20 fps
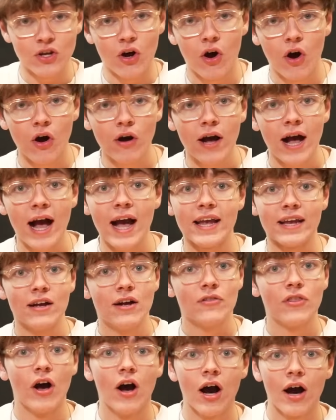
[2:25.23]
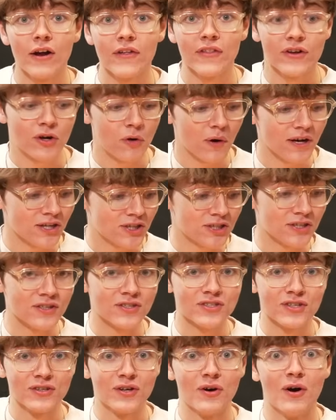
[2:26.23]
the hot, hey, the harder the
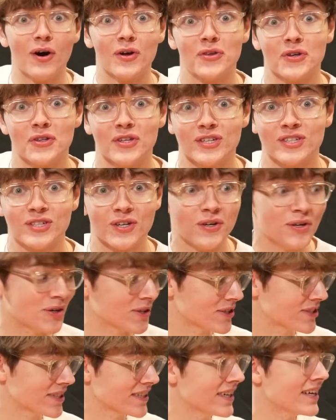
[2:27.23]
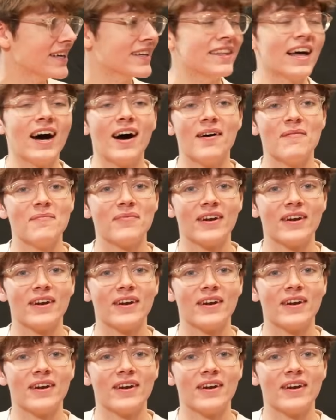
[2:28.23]
questions, the hotter the sauce. Nah, I'm